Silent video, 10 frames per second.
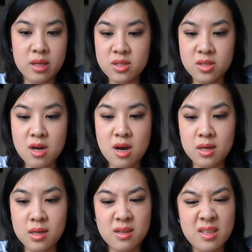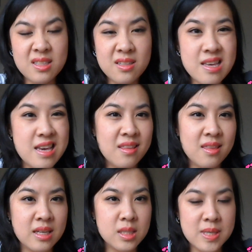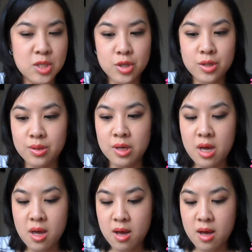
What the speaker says: It's not anything special.